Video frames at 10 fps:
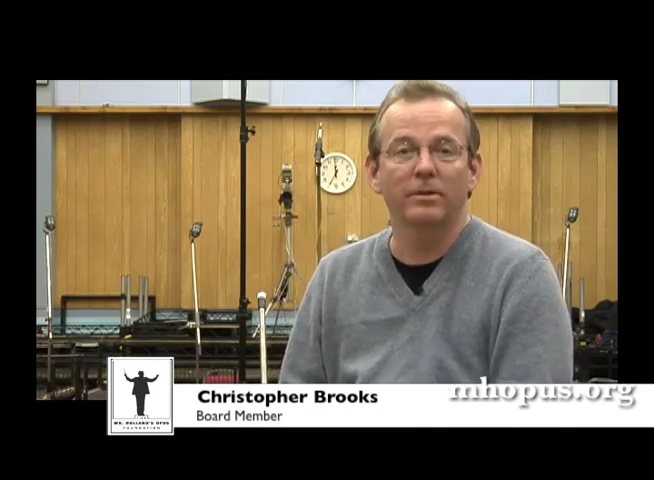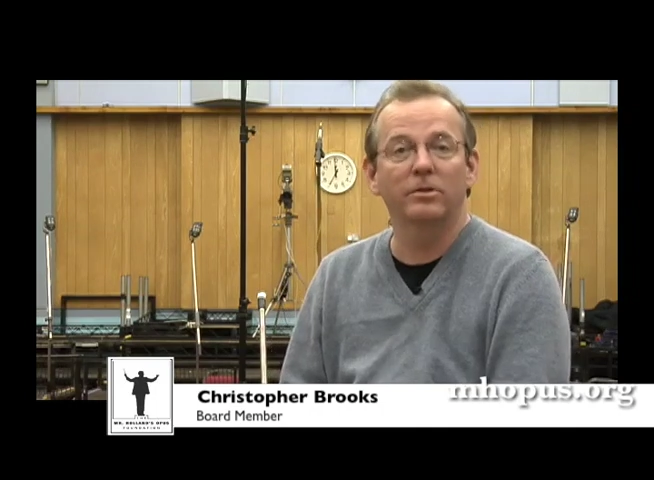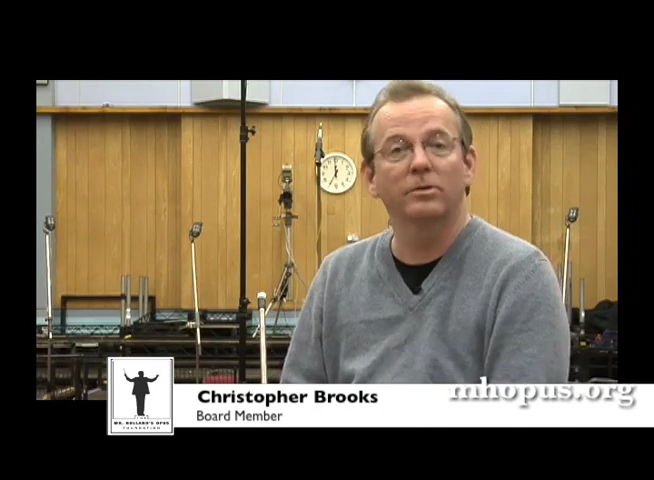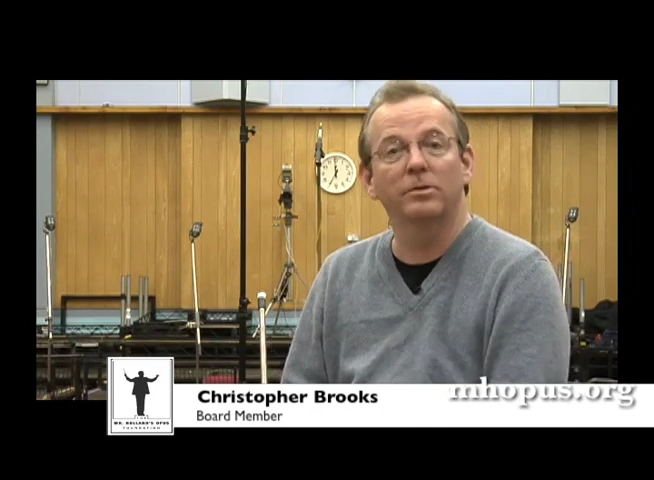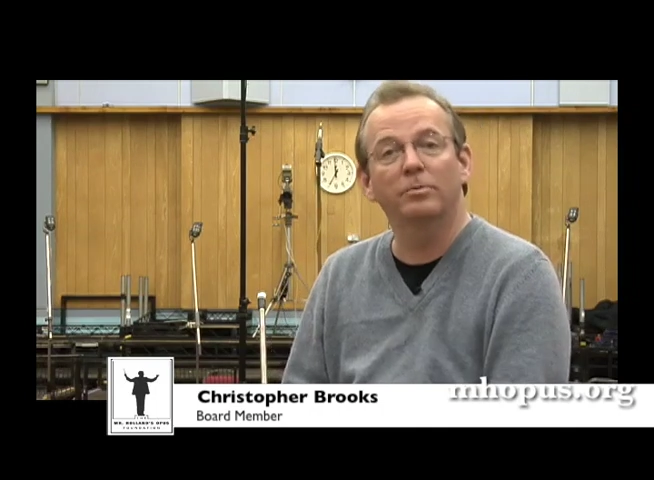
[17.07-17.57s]

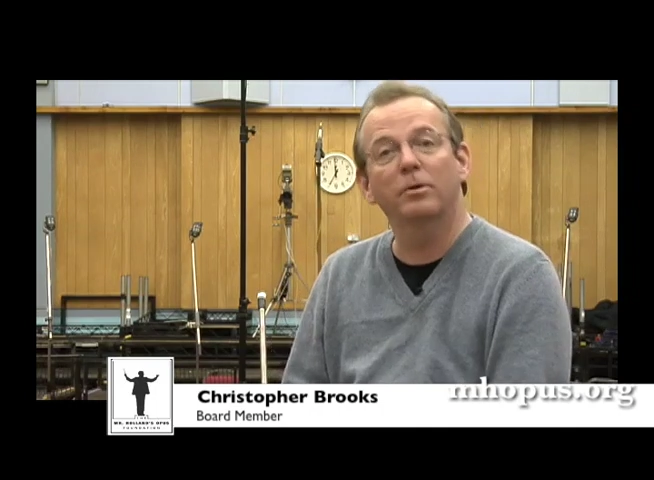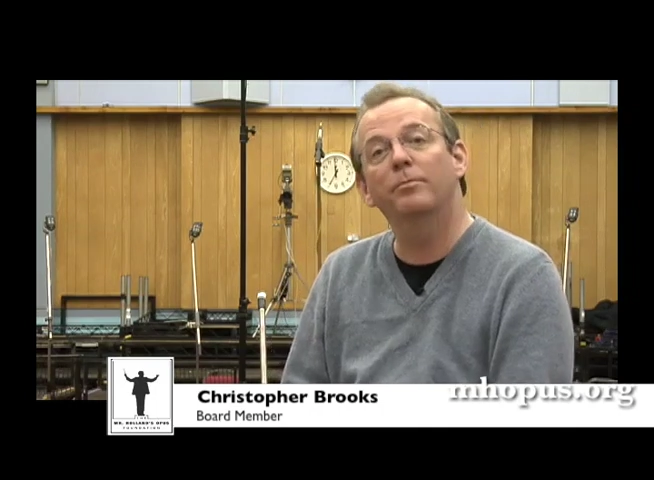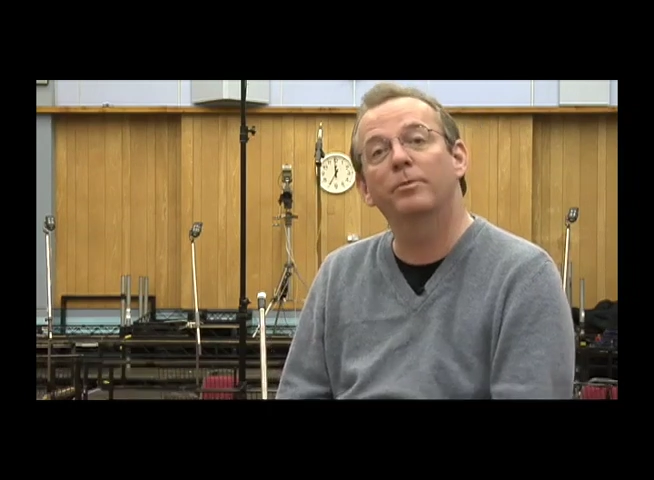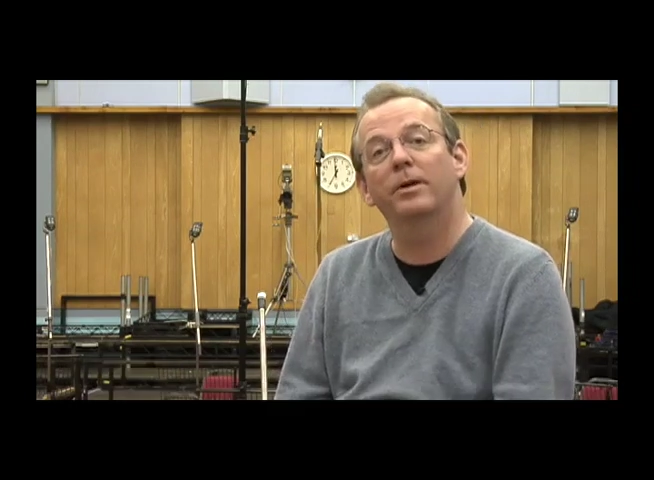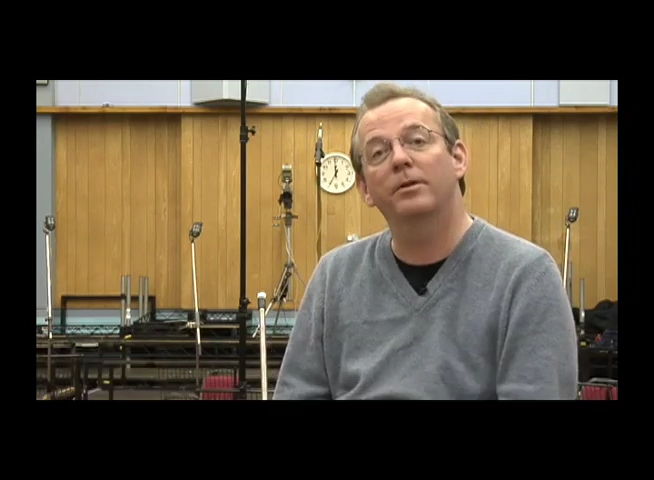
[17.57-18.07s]
so it's
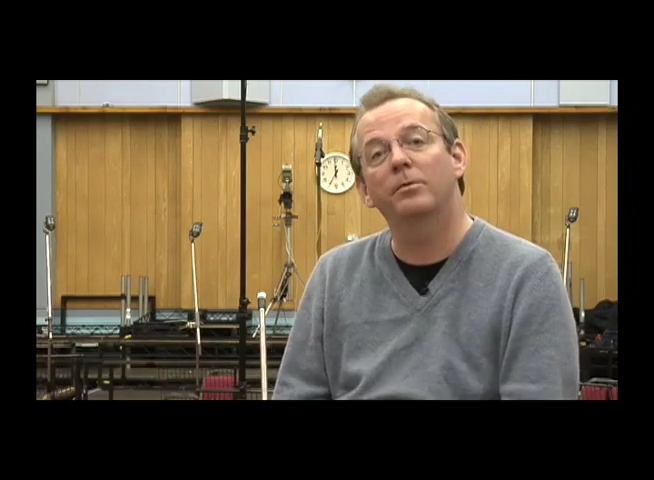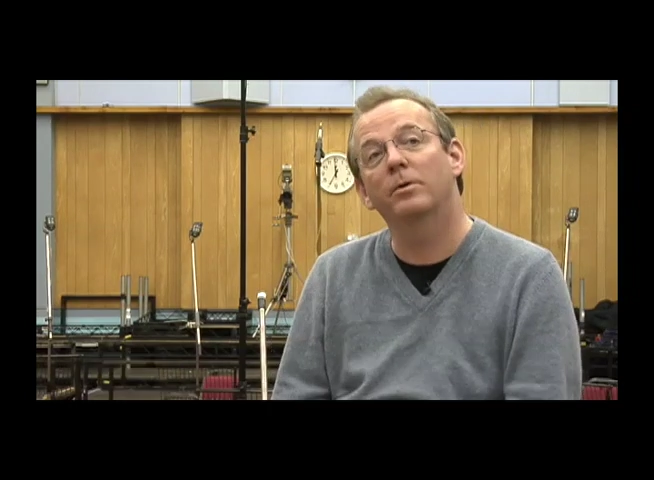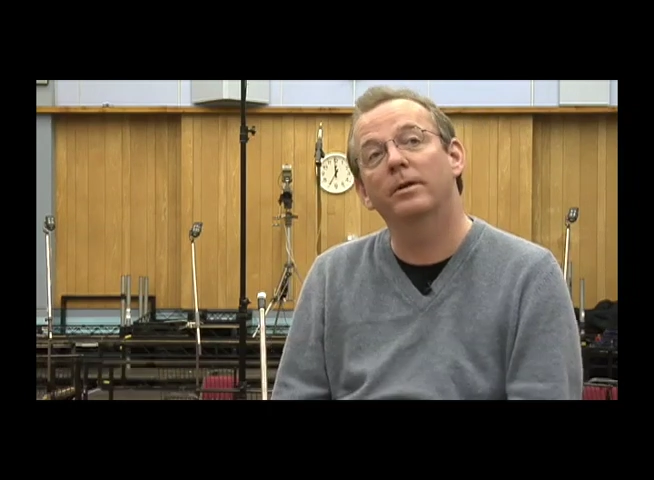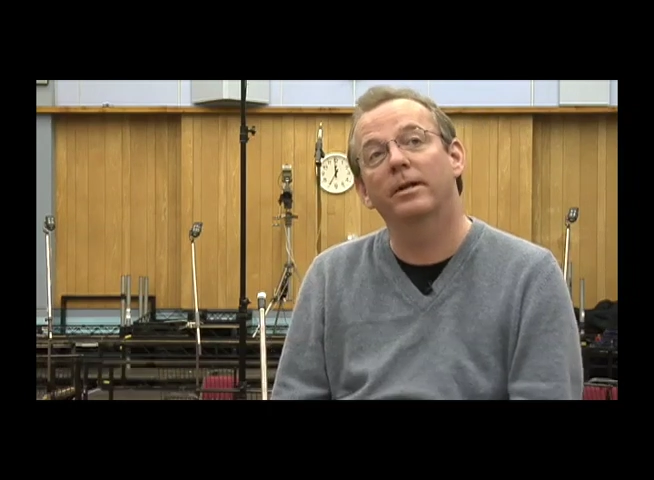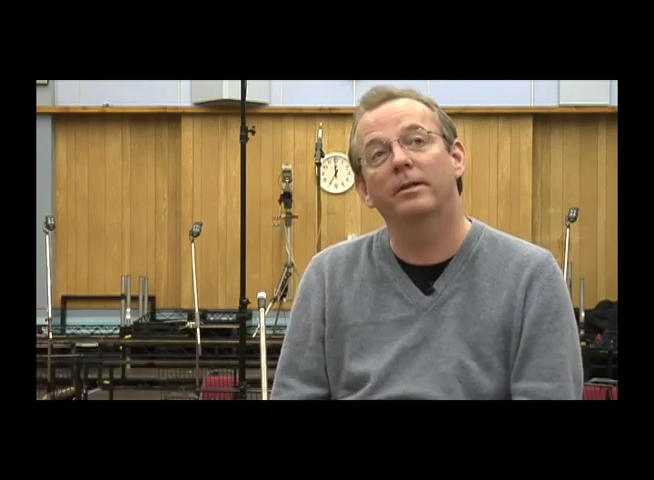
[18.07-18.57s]
appropriate that
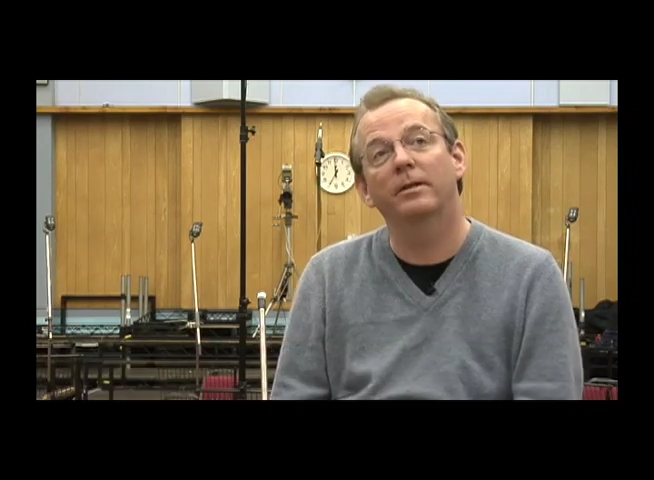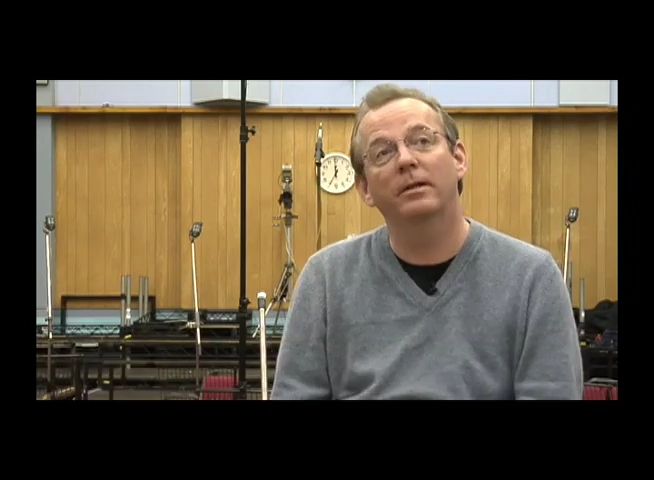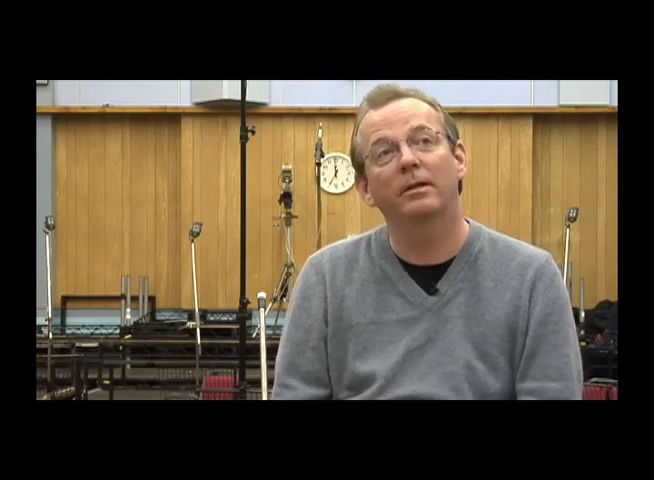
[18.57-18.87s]
we're in